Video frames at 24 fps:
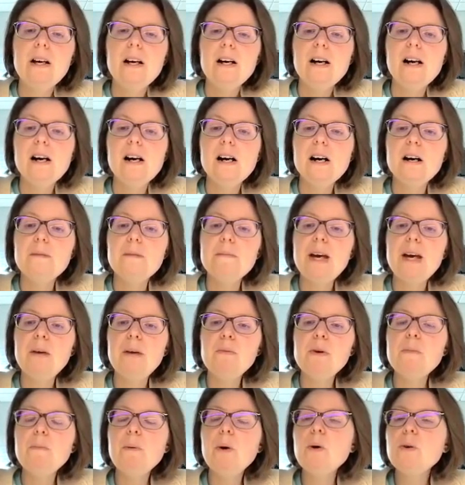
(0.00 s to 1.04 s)
And
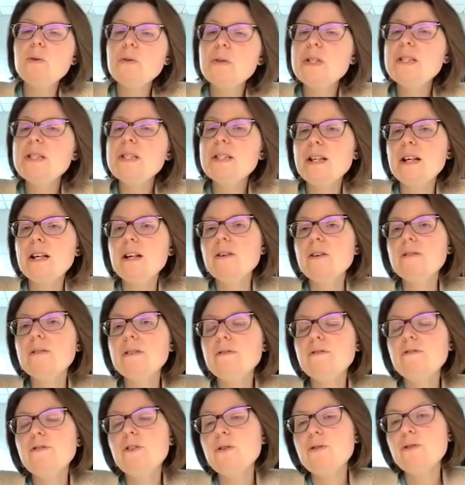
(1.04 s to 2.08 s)
we broke these down
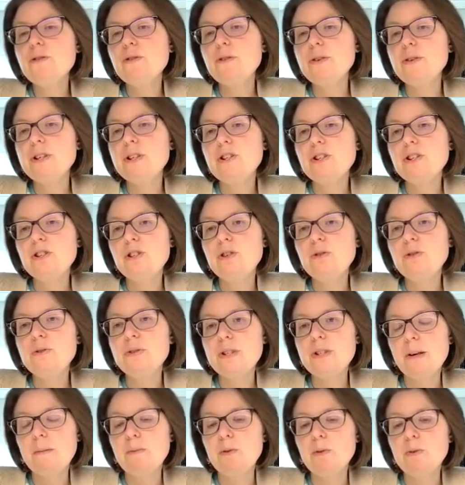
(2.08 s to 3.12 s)
further into two
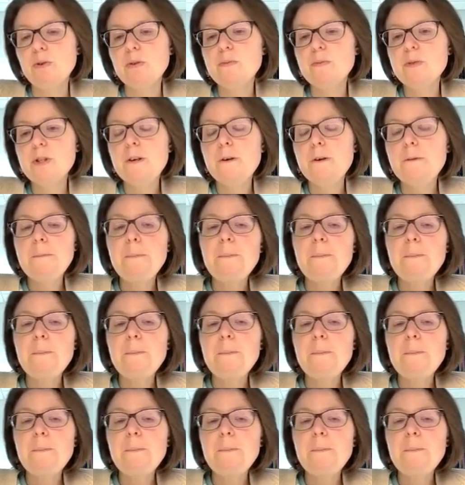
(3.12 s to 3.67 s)
subgroups.